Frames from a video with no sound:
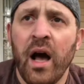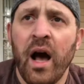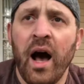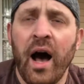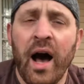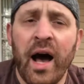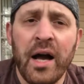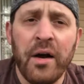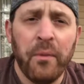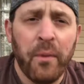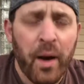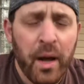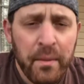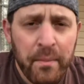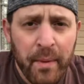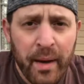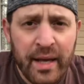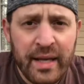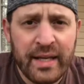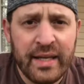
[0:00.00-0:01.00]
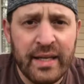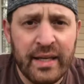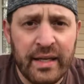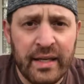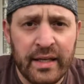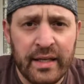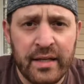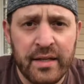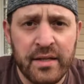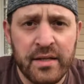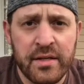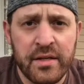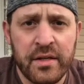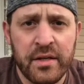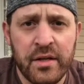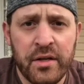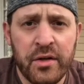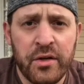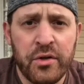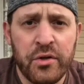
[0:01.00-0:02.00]
I want my kids
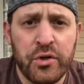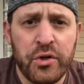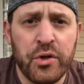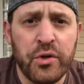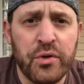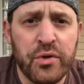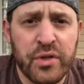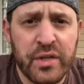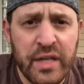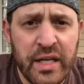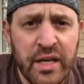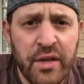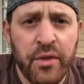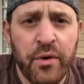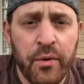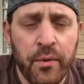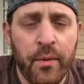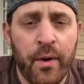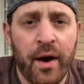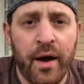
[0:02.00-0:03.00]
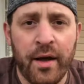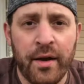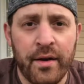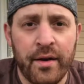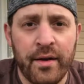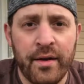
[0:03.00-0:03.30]
to see the one